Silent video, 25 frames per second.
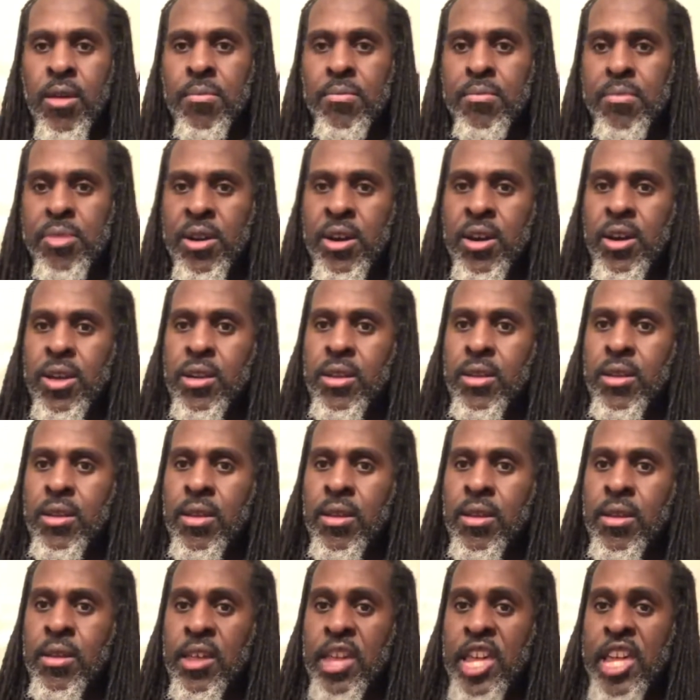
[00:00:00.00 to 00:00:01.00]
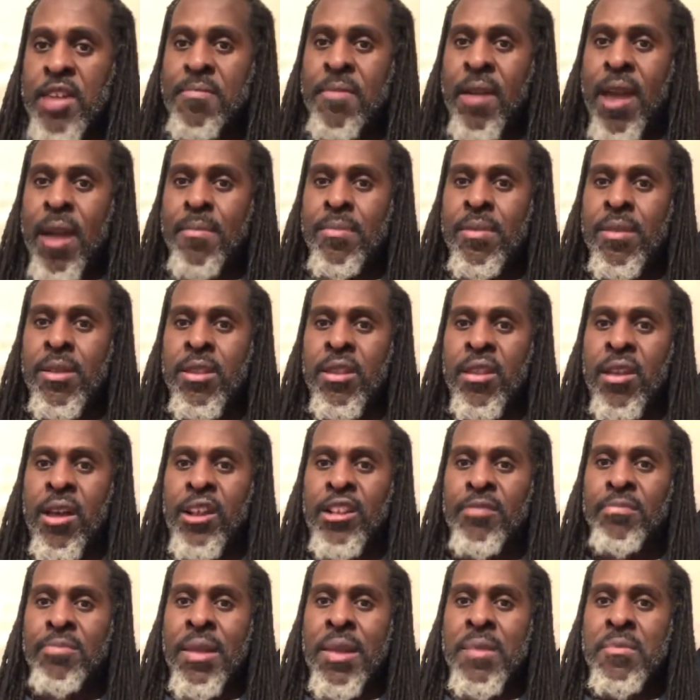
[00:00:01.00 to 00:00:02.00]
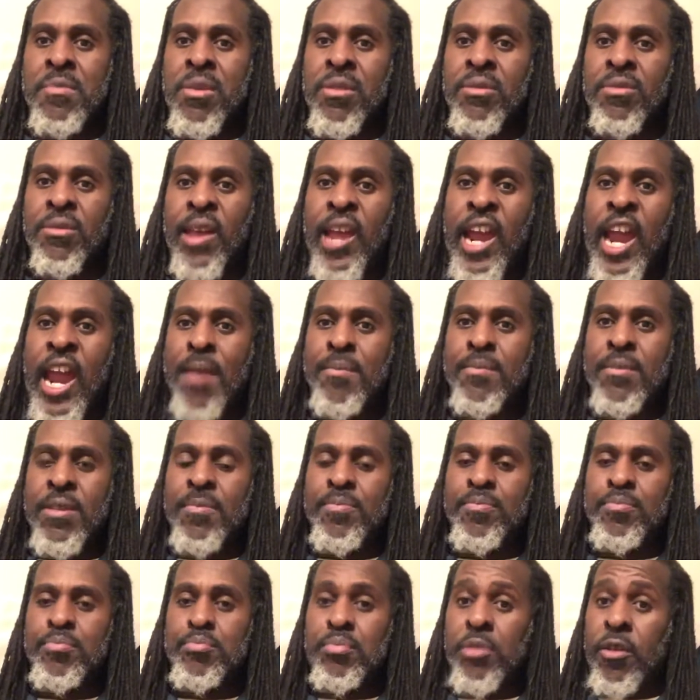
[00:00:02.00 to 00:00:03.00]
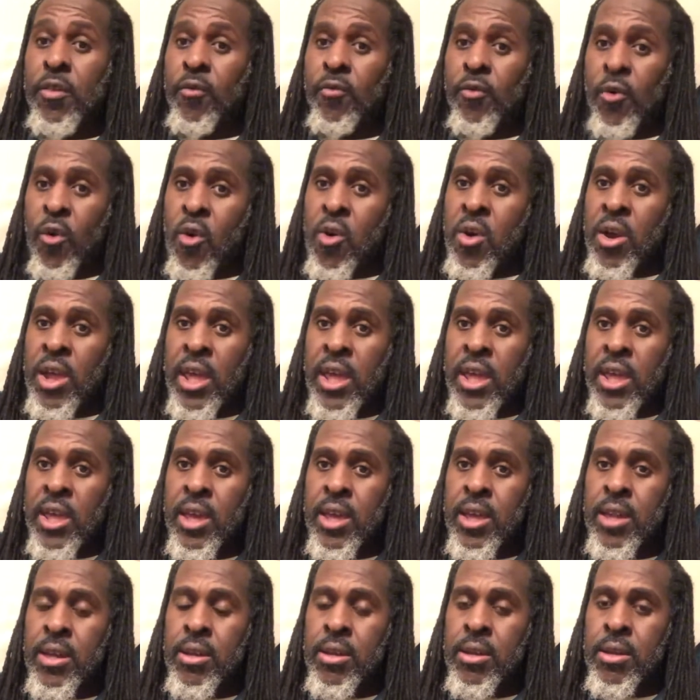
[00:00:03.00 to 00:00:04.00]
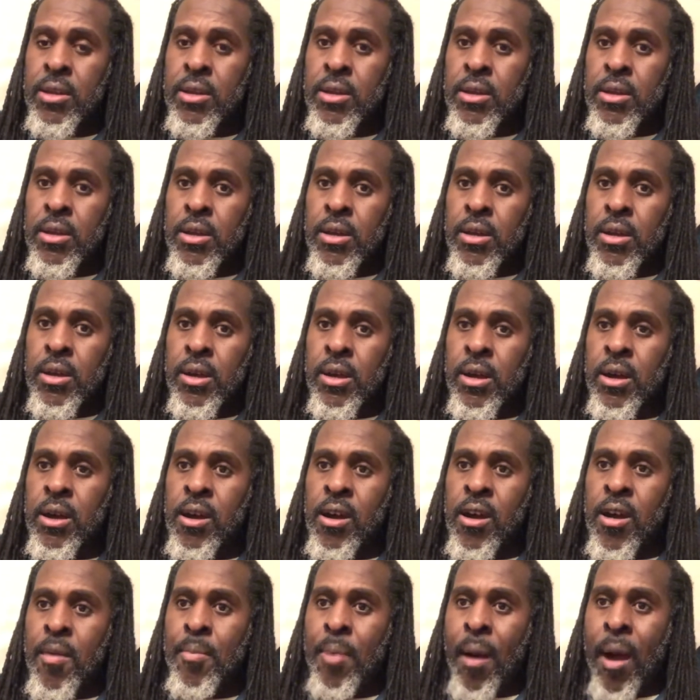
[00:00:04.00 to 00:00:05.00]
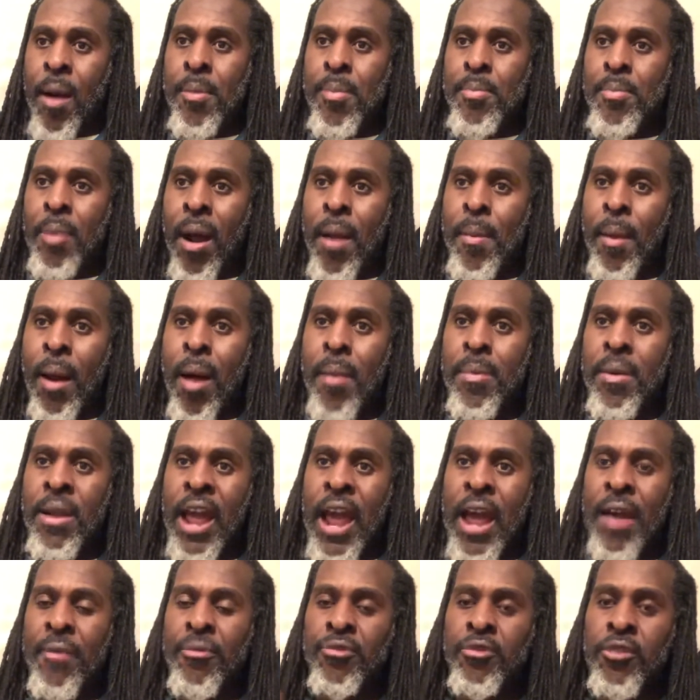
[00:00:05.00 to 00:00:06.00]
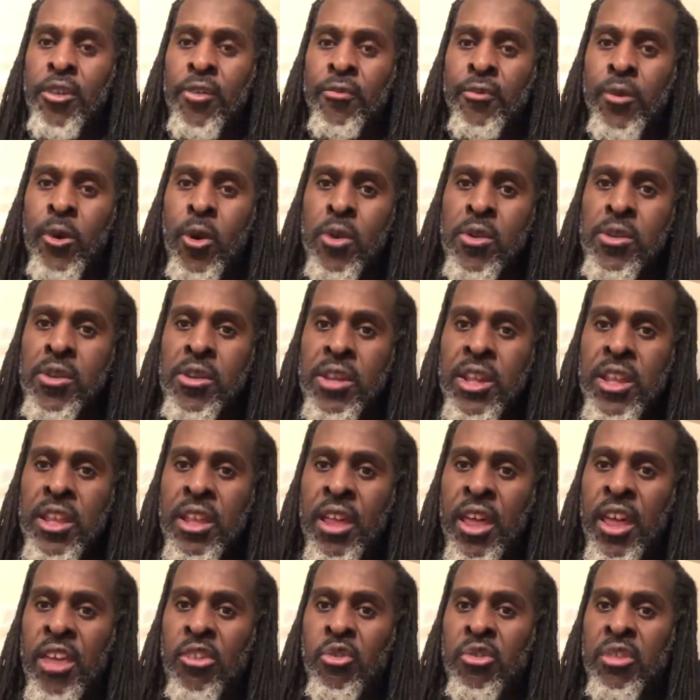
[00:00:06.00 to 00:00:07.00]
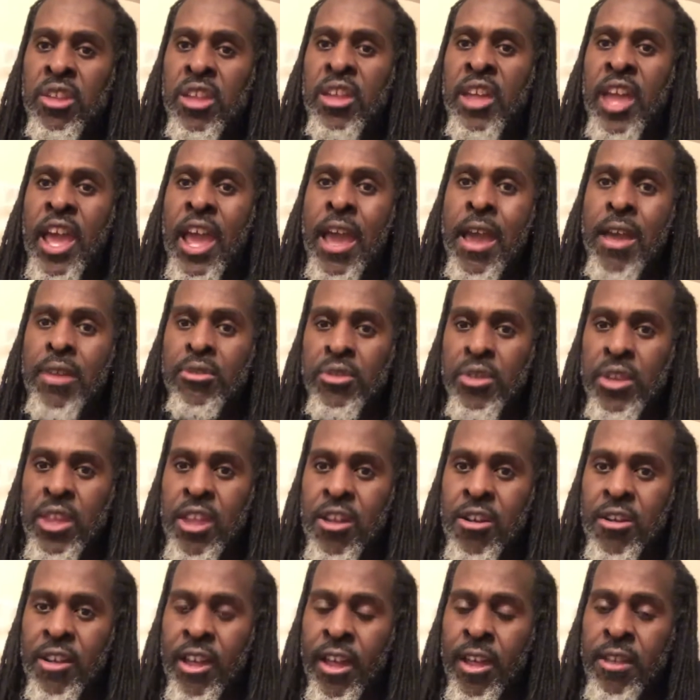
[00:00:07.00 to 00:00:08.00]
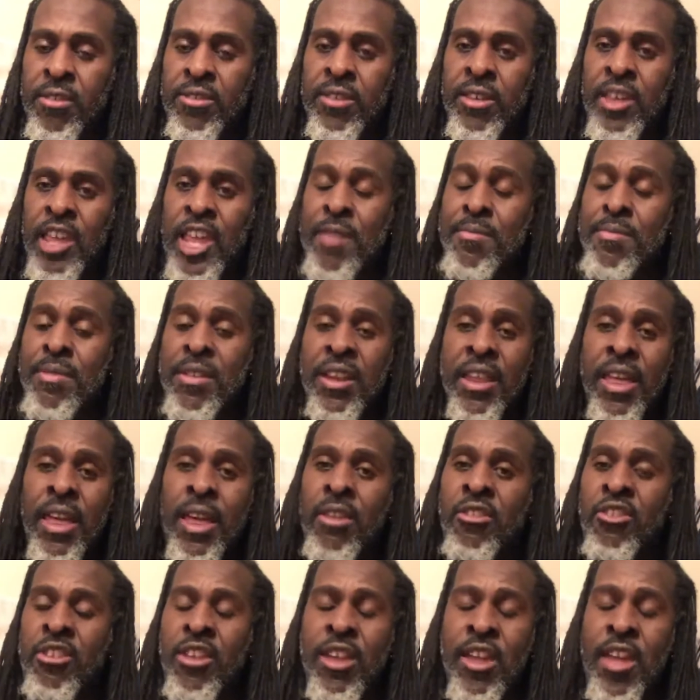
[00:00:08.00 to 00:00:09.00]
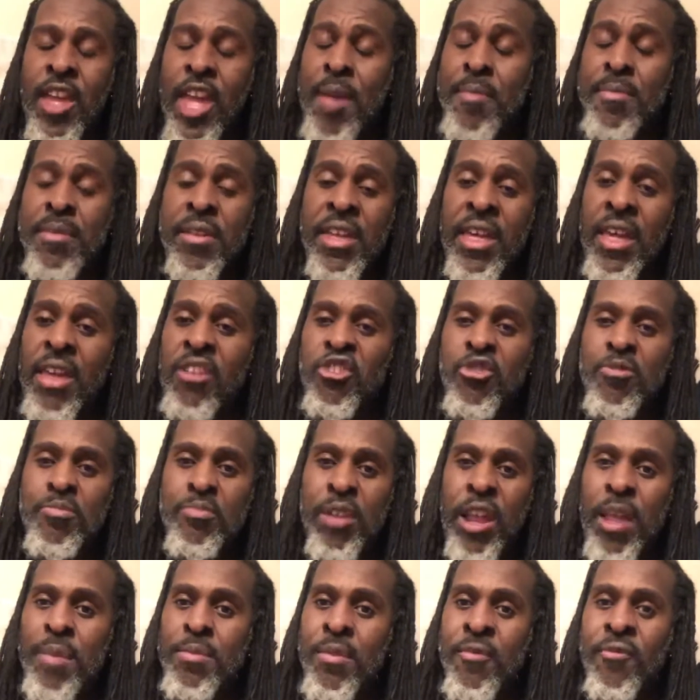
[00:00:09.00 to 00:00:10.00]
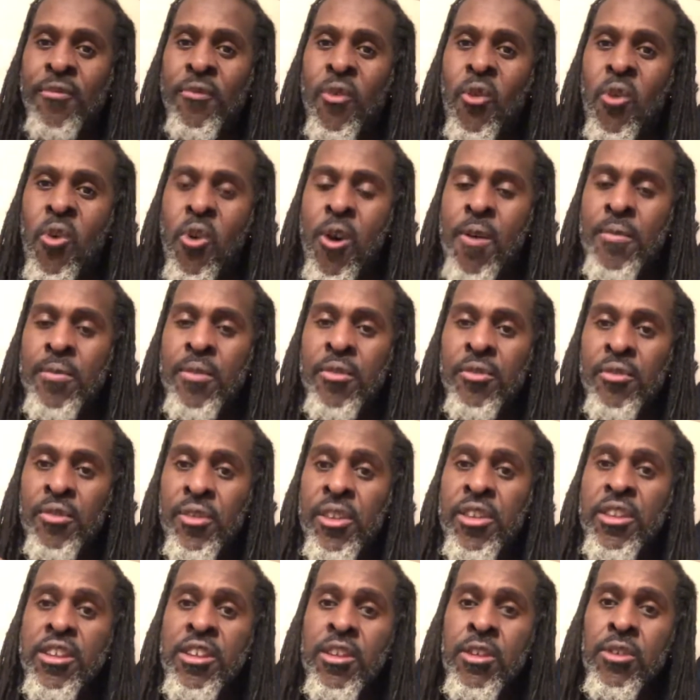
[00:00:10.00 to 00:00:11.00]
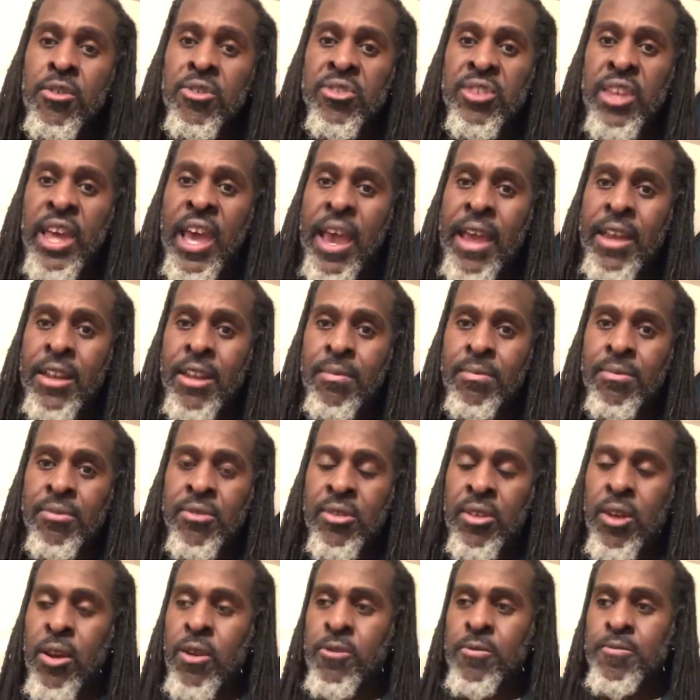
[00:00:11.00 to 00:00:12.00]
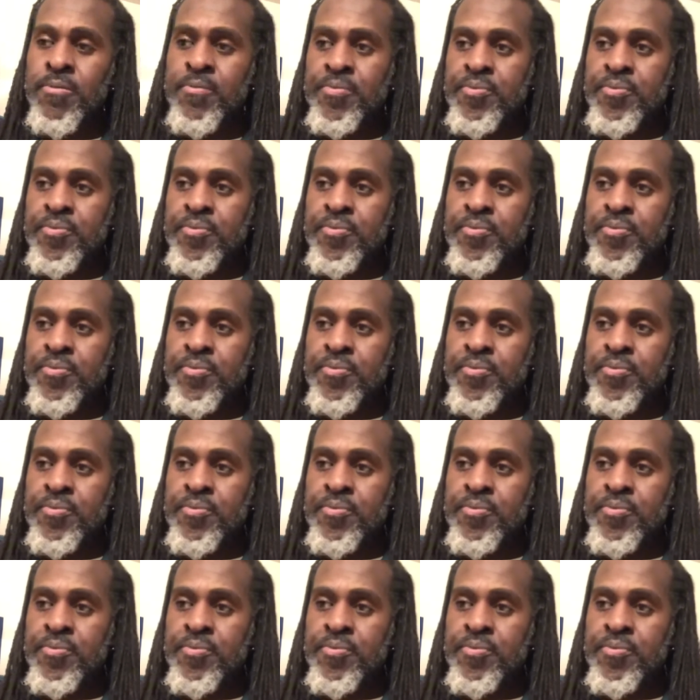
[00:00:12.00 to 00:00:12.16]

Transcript: but he might have been contemplating retirement beforehand. Um, after the first knee injury he had as an Eagle. Like I said, he been injured. He been injured play before the Eagles signed him. So